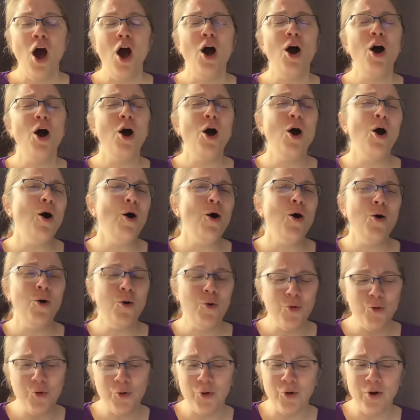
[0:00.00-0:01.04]

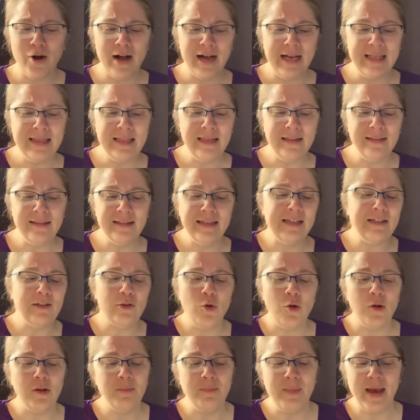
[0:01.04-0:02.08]
"Oh," cried the little
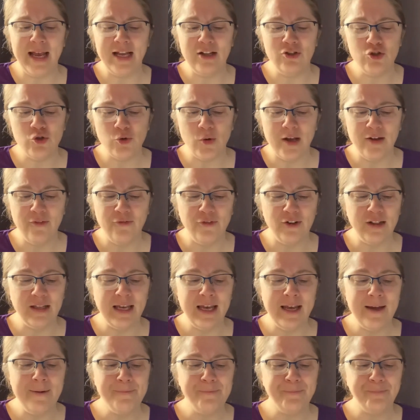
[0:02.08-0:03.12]
old man
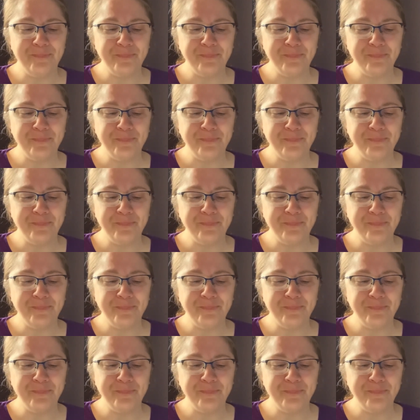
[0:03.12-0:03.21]
joyfully,